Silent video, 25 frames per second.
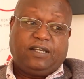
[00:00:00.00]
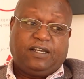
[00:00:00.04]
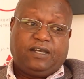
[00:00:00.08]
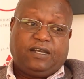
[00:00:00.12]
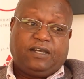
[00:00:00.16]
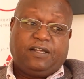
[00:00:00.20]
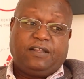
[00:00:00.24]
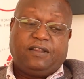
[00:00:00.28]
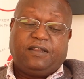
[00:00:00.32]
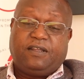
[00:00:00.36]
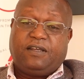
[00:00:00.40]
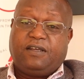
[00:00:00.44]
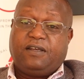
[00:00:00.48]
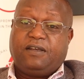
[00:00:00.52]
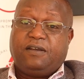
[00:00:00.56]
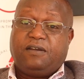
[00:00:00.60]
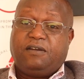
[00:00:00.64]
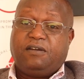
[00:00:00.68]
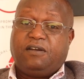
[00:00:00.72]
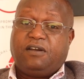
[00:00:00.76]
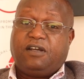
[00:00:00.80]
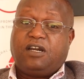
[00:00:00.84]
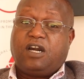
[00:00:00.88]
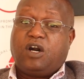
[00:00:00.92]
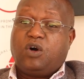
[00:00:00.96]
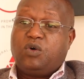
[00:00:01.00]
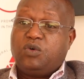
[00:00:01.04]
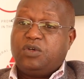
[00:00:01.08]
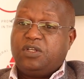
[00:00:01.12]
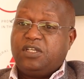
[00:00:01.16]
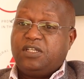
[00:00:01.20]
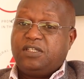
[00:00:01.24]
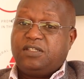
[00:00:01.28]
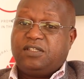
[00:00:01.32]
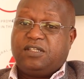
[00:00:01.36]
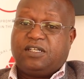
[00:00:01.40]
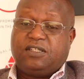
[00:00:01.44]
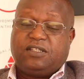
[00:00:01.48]
The
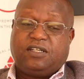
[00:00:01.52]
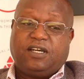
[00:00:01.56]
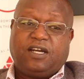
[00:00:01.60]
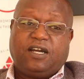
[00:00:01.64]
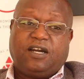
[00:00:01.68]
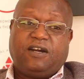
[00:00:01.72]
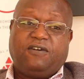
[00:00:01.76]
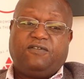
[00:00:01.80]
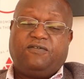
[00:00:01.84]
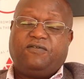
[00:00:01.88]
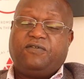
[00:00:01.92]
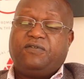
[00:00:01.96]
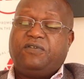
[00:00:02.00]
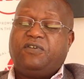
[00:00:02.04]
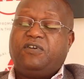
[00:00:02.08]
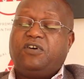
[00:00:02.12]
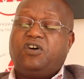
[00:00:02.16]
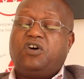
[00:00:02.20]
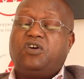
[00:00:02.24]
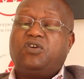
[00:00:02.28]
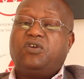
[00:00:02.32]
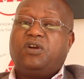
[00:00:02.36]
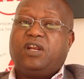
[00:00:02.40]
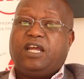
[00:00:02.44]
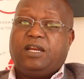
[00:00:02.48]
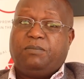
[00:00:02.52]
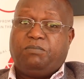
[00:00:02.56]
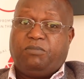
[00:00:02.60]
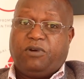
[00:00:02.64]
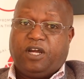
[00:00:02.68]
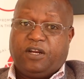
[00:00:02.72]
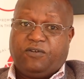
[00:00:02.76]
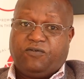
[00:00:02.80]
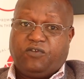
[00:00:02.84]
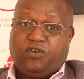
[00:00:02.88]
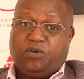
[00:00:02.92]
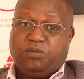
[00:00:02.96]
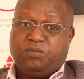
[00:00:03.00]
counties that have online
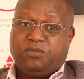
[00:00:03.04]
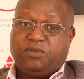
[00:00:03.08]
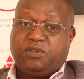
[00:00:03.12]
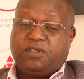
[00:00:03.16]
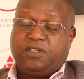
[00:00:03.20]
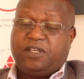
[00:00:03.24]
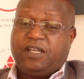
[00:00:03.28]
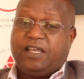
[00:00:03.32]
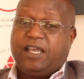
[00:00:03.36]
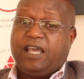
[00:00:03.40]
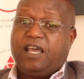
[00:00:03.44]
platforms,